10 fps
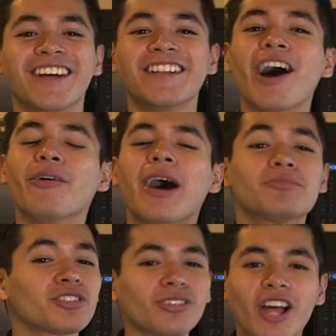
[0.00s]
Now, I'm
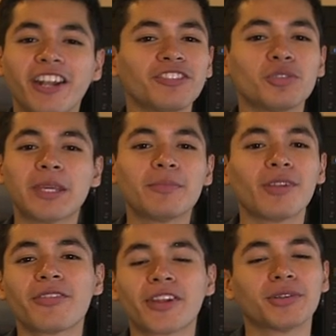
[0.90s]
sure a lot of you people
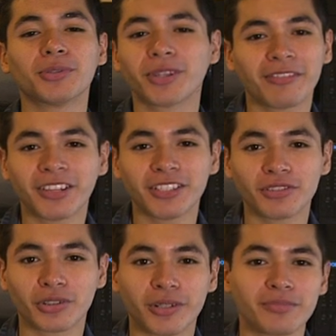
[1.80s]
out there who are living in
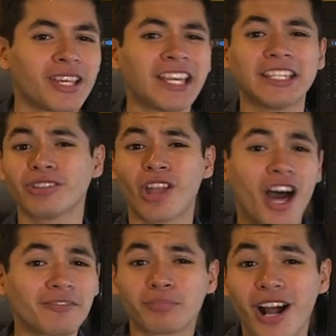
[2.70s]
dorms eat a
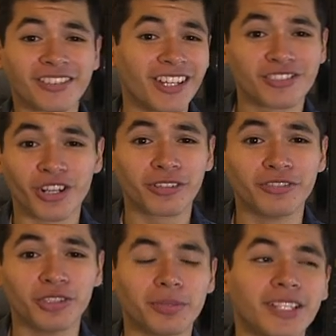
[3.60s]
lot of processed junk
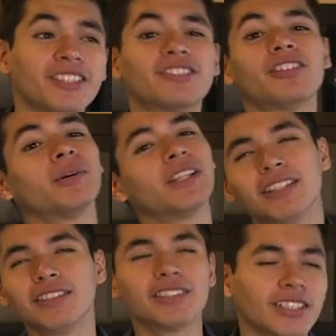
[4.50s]
food because it's so
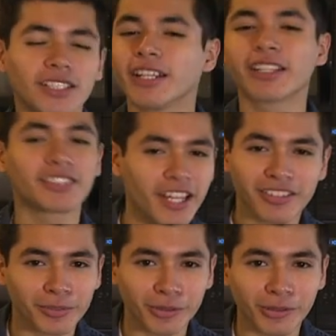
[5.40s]
easy and
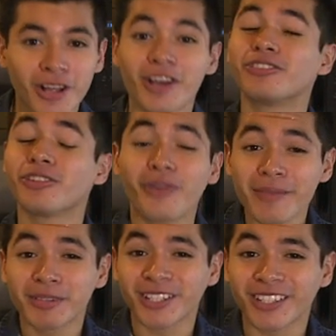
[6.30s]
accessible. So
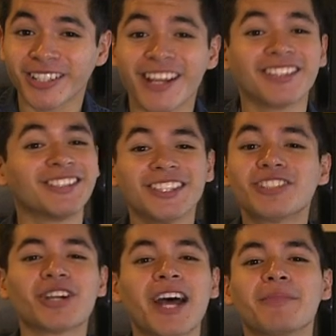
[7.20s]
I'm here to
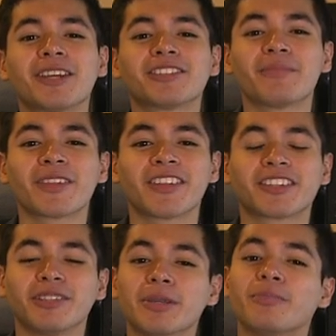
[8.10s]
teach you how to make something that's
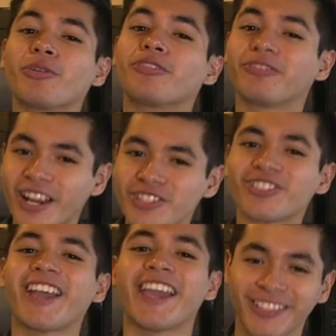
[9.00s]
gonna be both
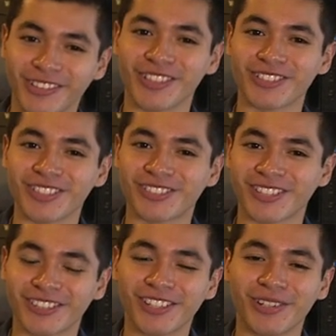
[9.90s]
fresh and delicious.
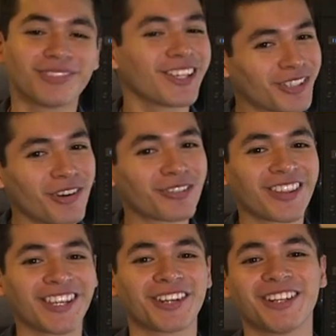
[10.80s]
So let's go over
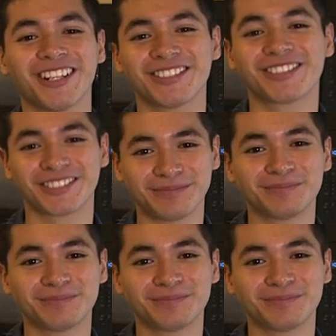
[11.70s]
the ingredients.